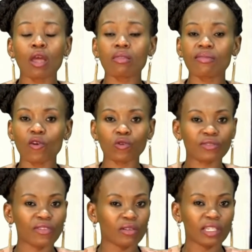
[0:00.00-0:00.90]

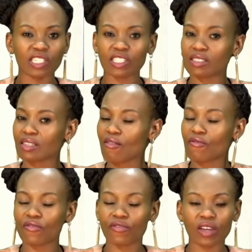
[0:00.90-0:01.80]
Those foundations
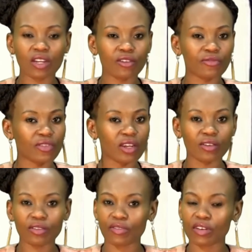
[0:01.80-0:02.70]
are very,
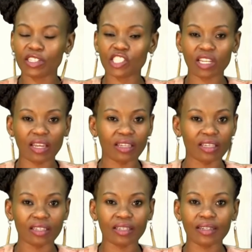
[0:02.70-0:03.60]
very, very
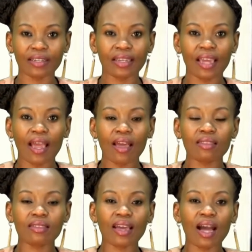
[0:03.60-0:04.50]
shaky.
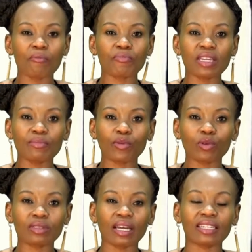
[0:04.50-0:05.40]
There are
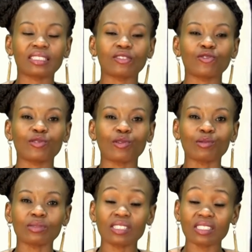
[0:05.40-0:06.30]
people that, you
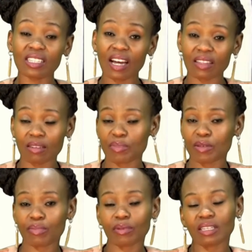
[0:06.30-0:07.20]
know, see other
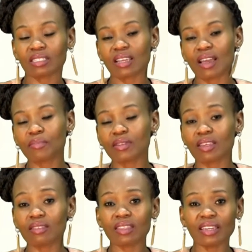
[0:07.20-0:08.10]
people as happy,
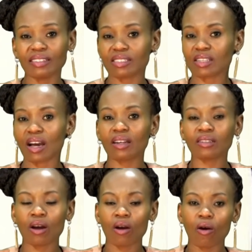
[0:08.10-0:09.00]
then they
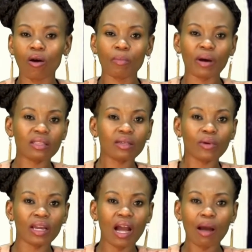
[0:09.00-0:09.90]
decide, oh, by the
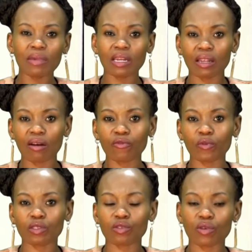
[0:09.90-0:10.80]
way, I'm in love
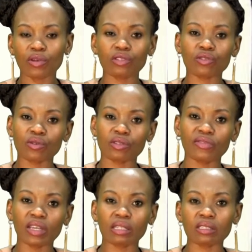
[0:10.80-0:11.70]
with so-and-so's
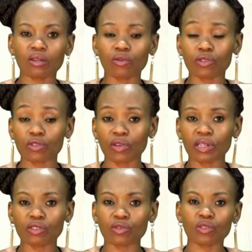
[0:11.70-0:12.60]
fiance or
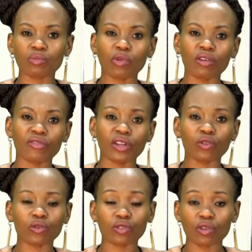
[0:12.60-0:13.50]
so-and-so's
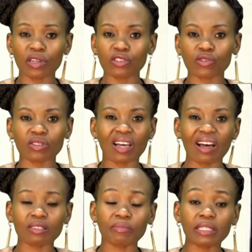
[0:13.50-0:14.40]
boyfriend or so-and-so's
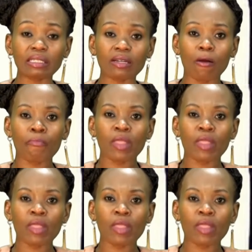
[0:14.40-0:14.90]
husband.